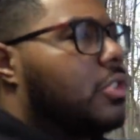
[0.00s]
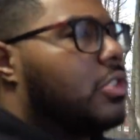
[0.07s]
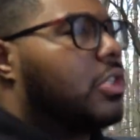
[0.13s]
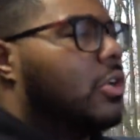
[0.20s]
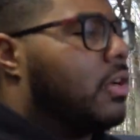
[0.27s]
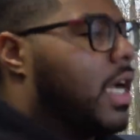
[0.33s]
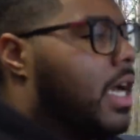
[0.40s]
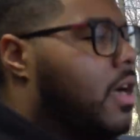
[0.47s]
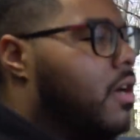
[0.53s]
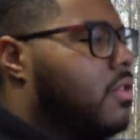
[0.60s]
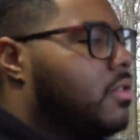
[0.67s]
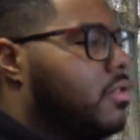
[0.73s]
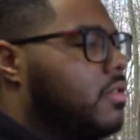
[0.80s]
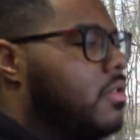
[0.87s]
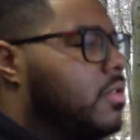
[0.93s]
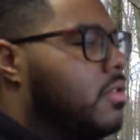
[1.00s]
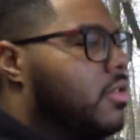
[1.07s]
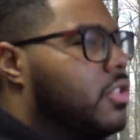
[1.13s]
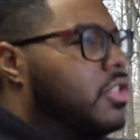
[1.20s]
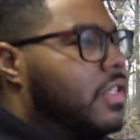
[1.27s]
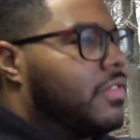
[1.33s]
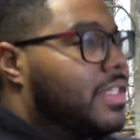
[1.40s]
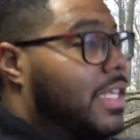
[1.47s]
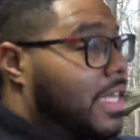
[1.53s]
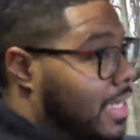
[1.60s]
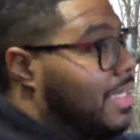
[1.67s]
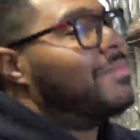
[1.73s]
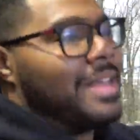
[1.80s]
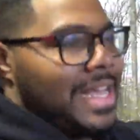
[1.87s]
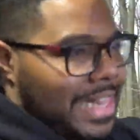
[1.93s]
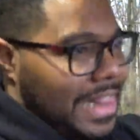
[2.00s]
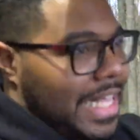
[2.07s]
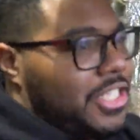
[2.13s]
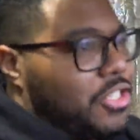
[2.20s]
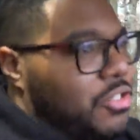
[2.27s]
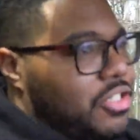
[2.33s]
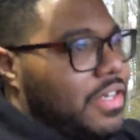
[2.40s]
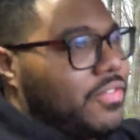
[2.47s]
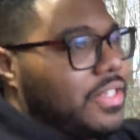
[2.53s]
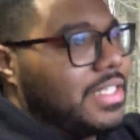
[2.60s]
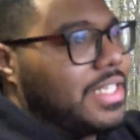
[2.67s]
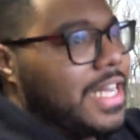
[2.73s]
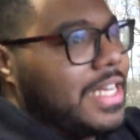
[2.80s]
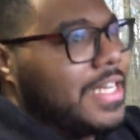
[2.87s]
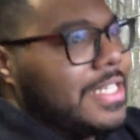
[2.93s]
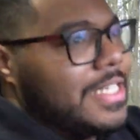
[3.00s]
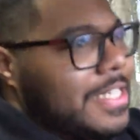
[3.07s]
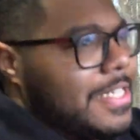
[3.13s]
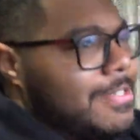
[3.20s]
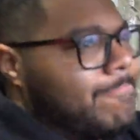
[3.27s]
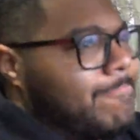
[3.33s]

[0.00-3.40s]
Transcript: Slow down, shift a second. It'll let you shift a second.